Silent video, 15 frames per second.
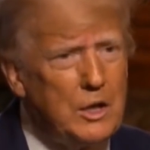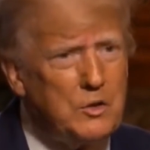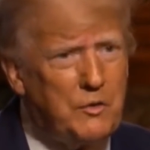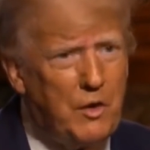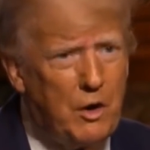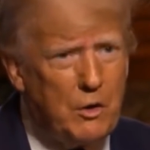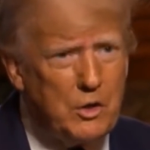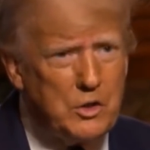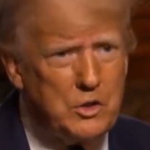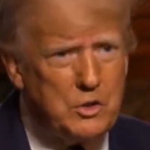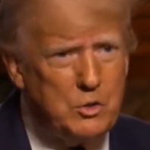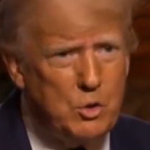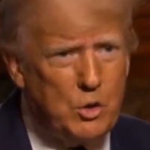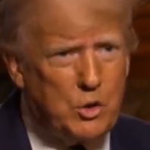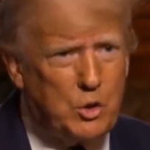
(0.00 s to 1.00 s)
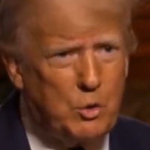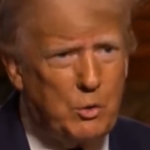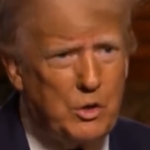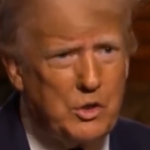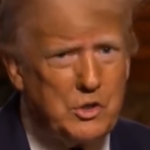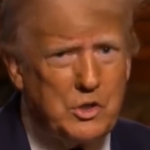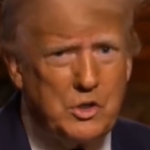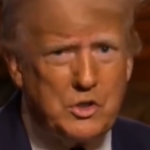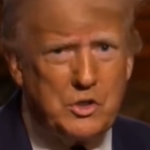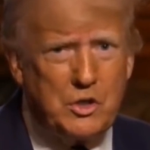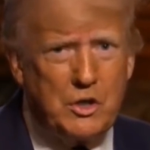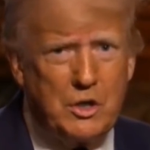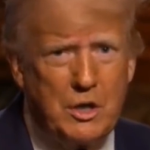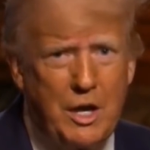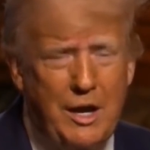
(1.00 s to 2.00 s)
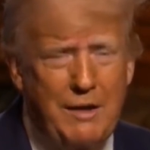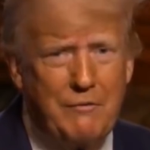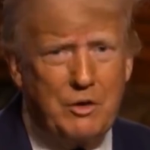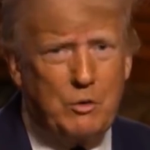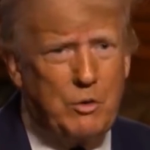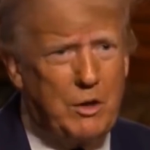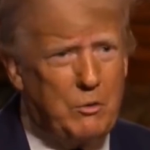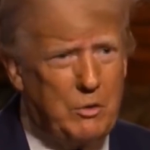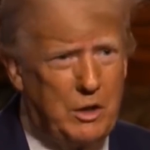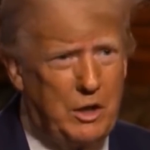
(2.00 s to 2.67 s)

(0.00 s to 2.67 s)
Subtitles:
As far as North Korea is concerned, I have a great